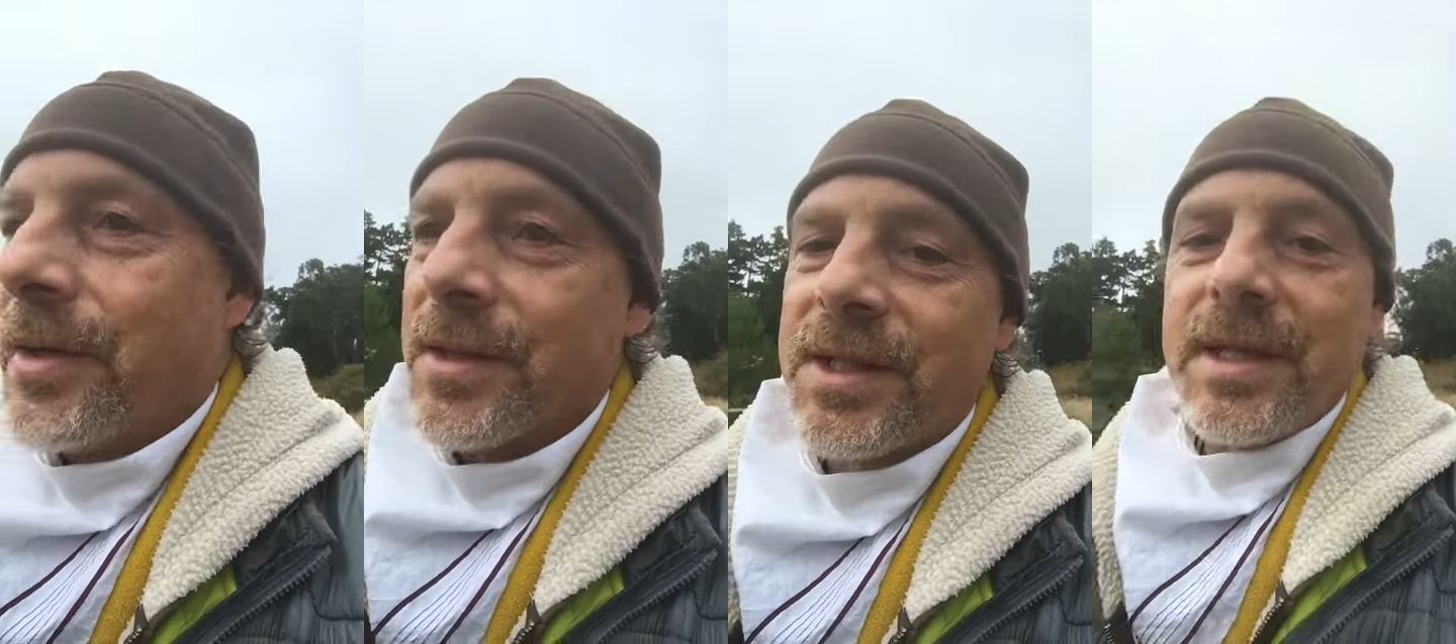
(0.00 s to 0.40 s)

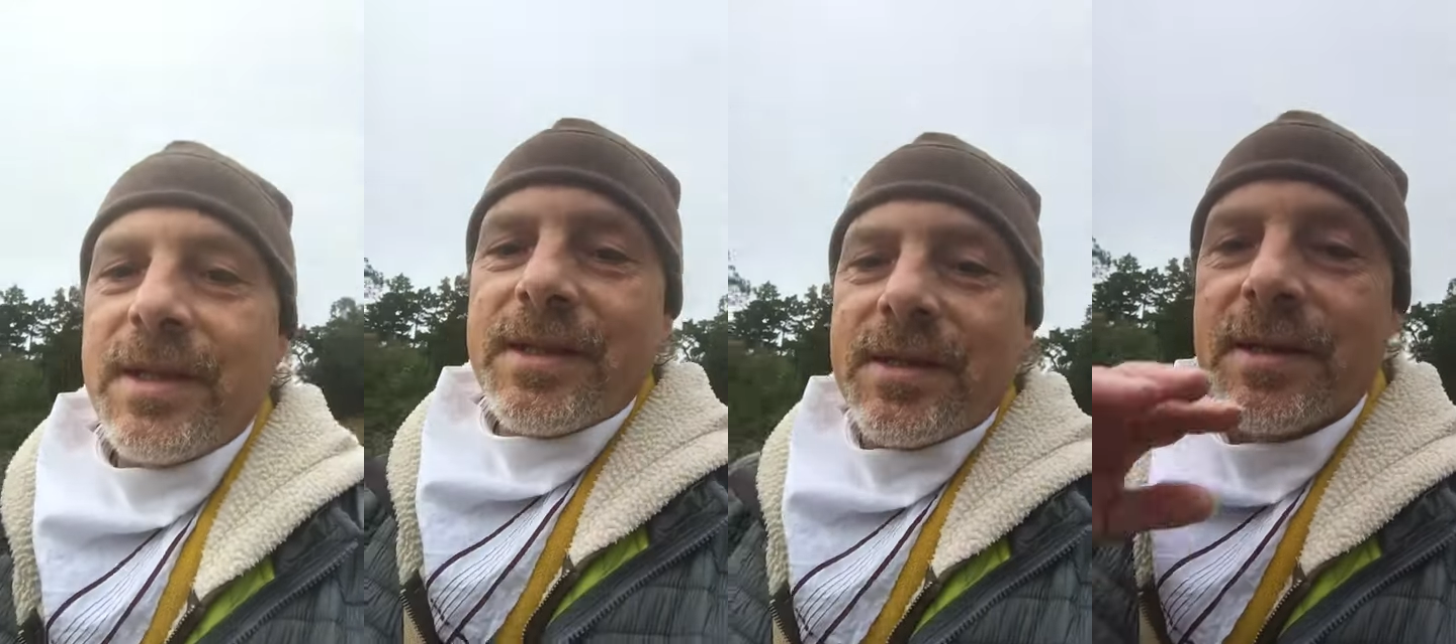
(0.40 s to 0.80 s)
can see
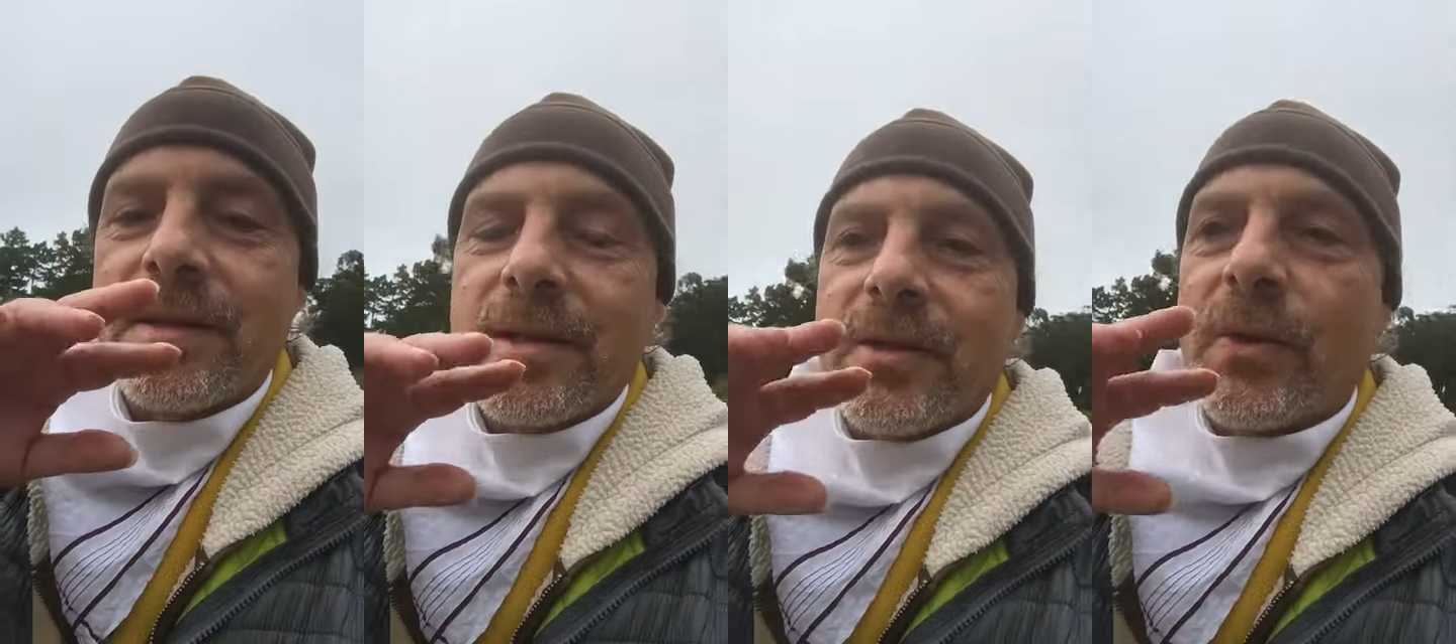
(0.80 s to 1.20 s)
this,
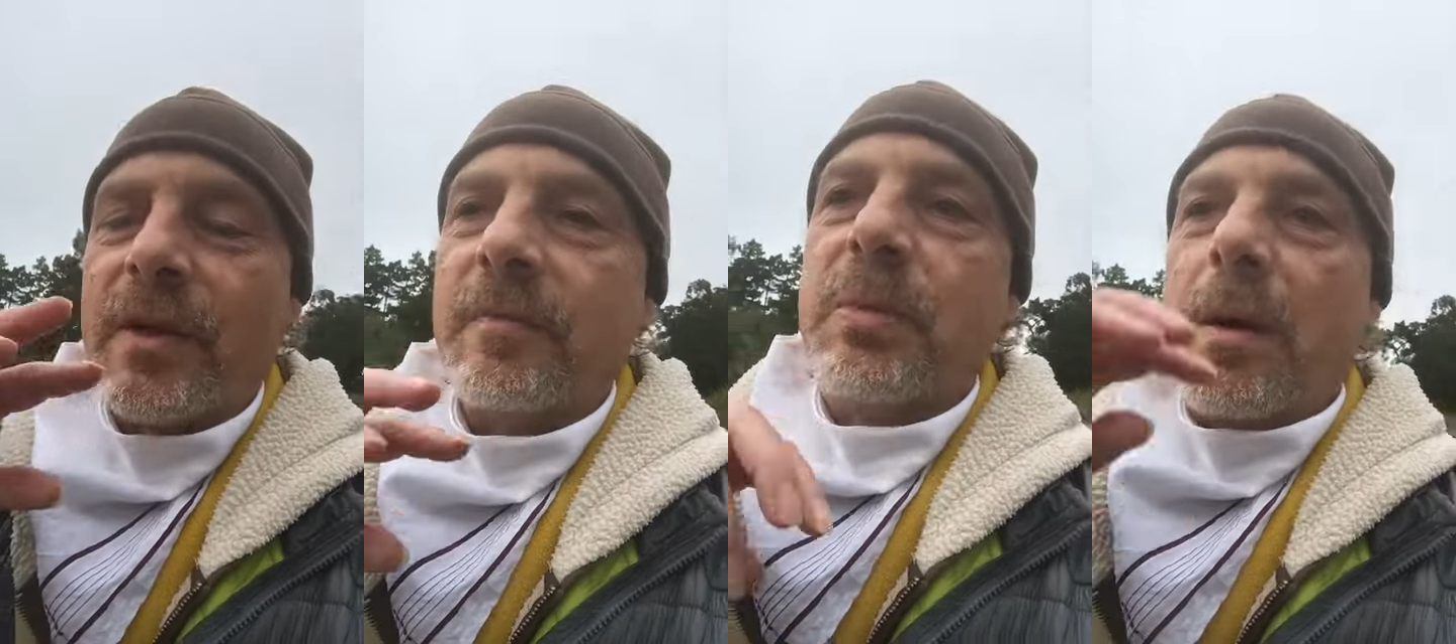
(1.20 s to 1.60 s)
this sort
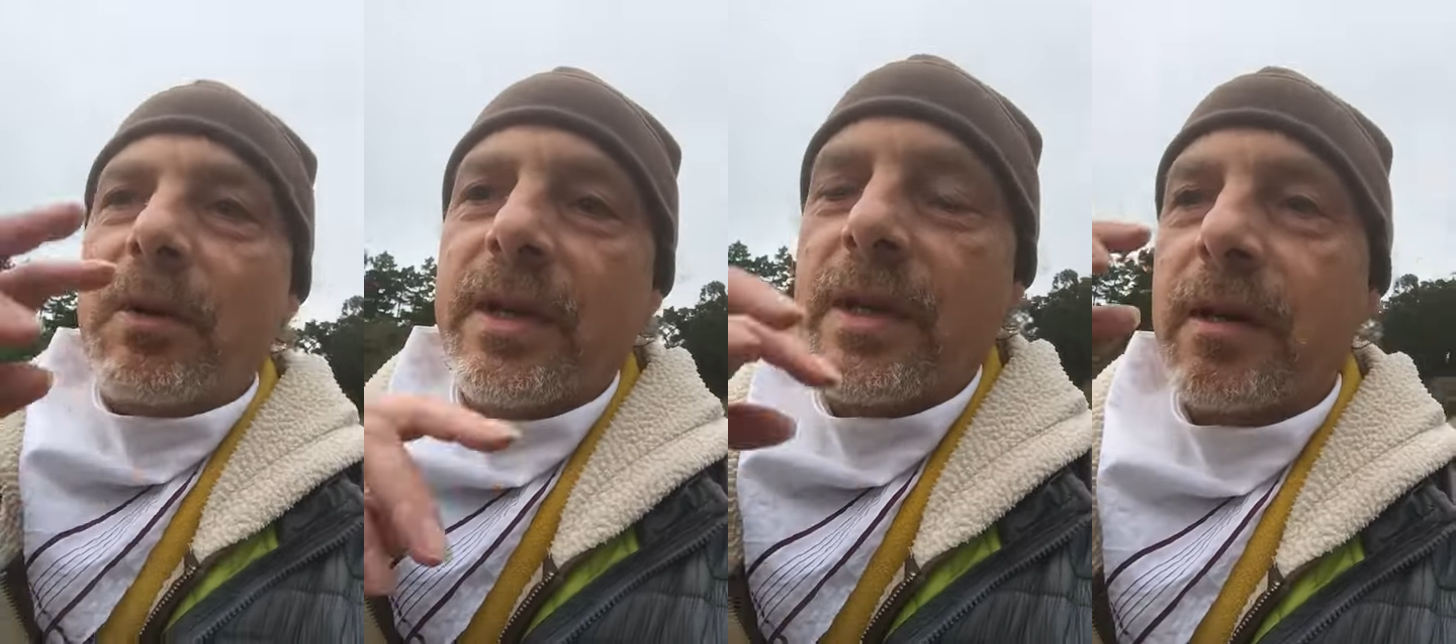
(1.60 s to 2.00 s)
of
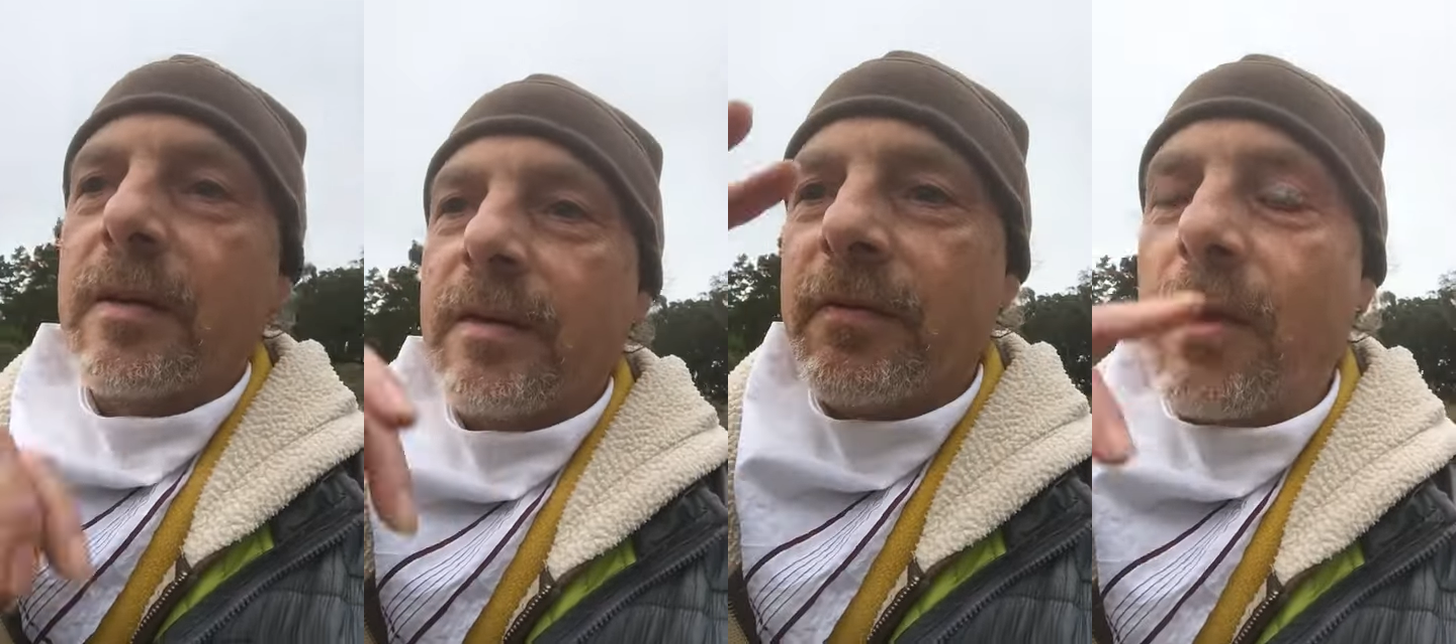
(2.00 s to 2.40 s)

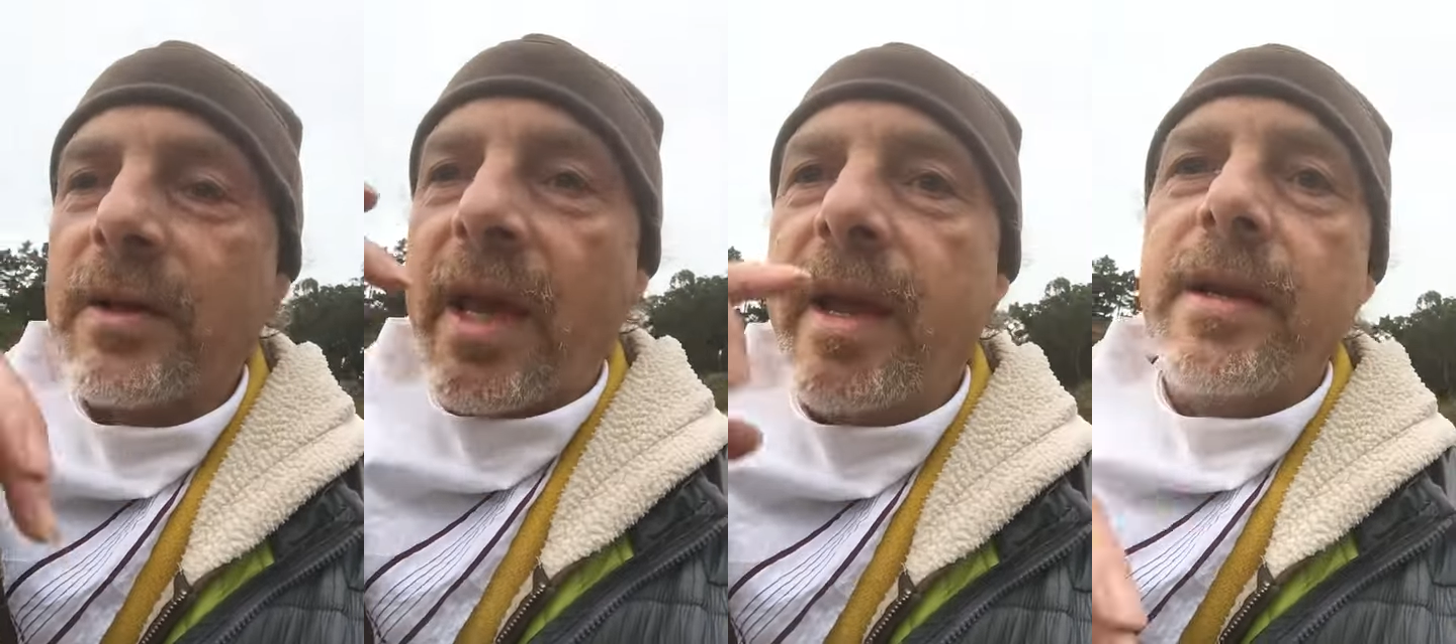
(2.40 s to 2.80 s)
bubbling
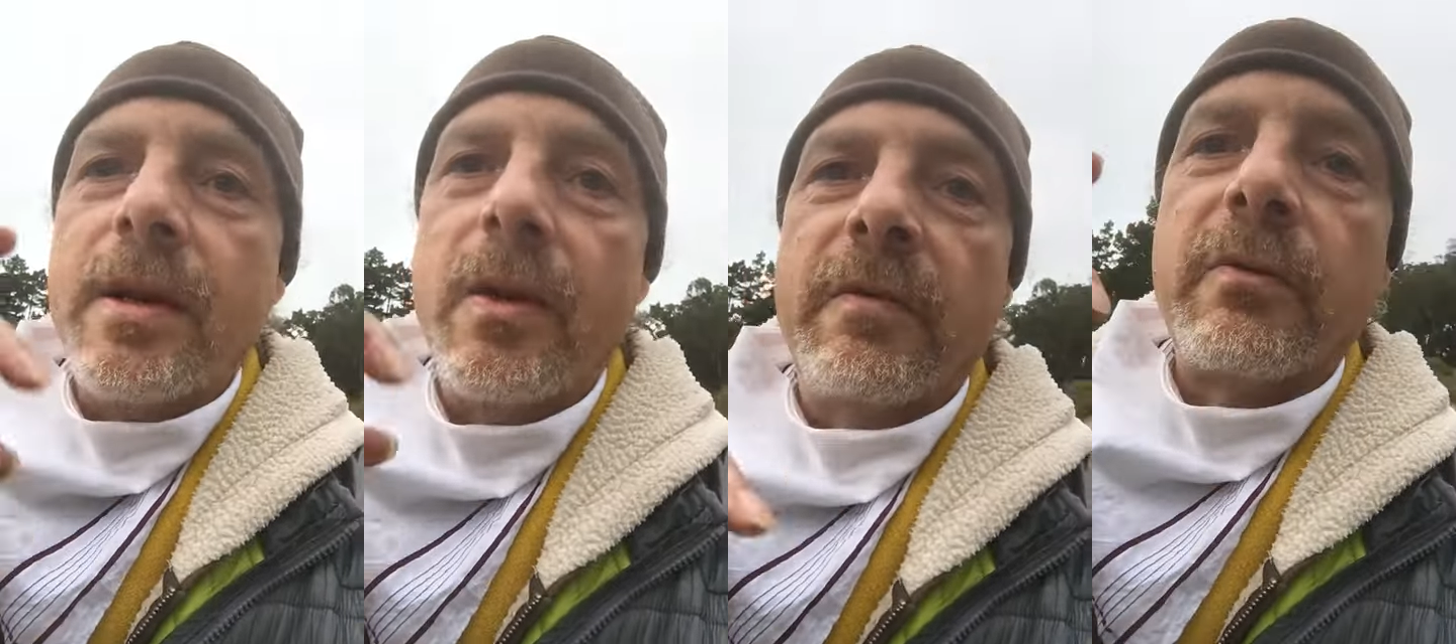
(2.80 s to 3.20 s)

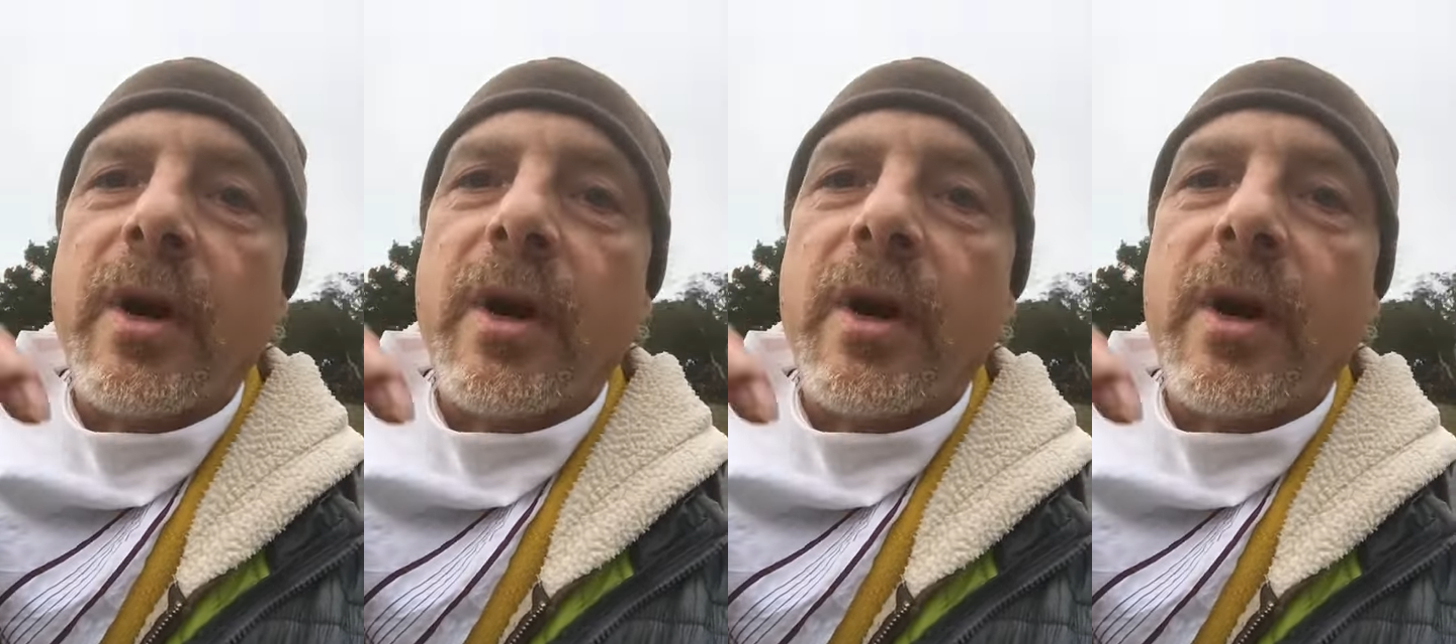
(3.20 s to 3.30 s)
volcano of